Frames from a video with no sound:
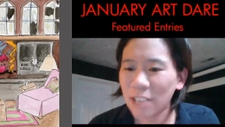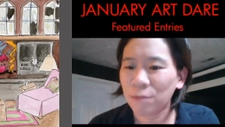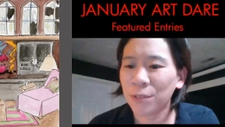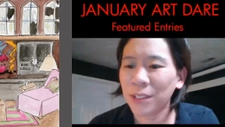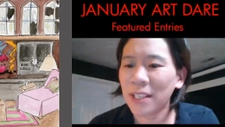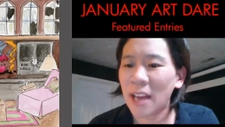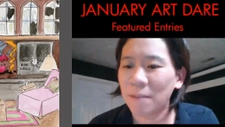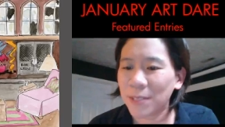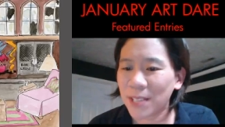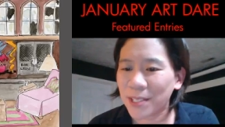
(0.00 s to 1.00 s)
really
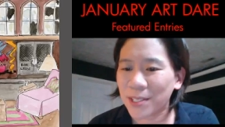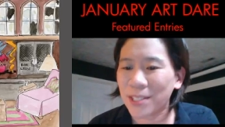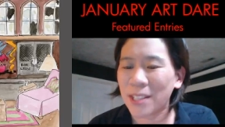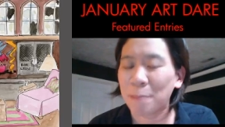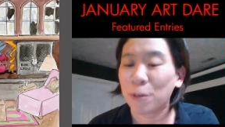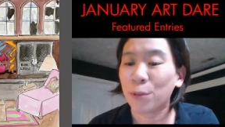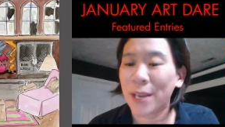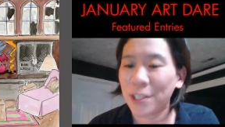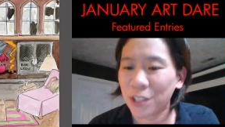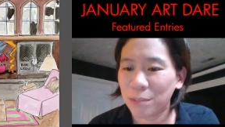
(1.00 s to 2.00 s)
emphasizes the
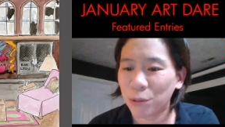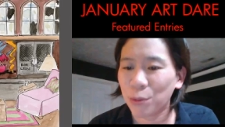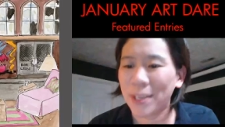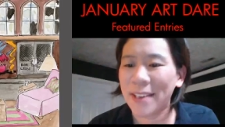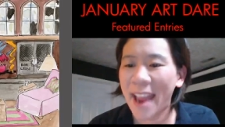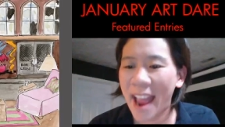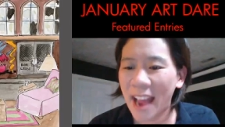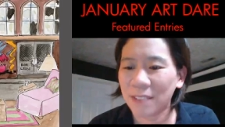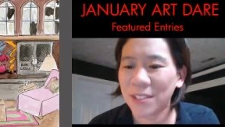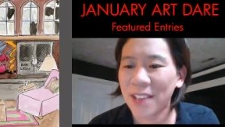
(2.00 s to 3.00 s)
separation between
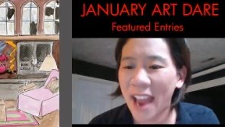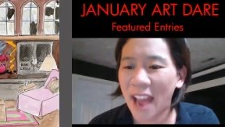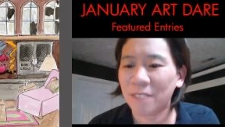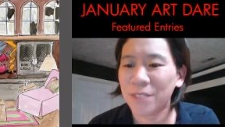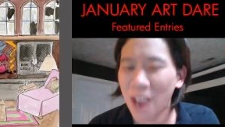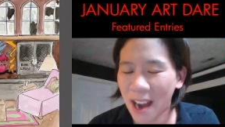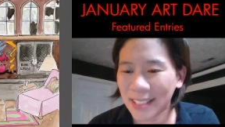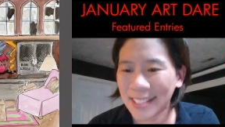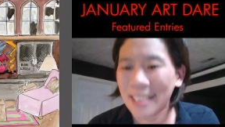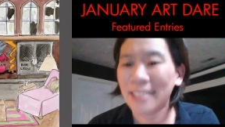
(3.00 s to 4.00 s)
haves and have
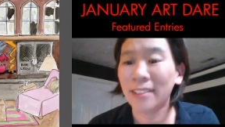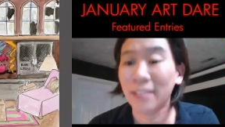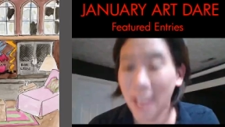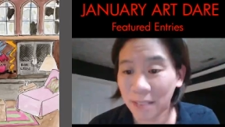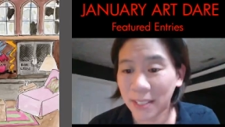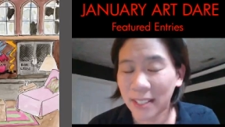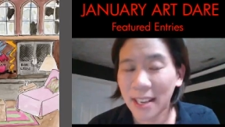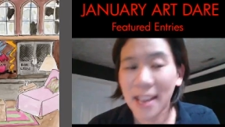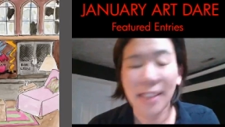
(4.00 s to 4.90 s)
nots. Love it.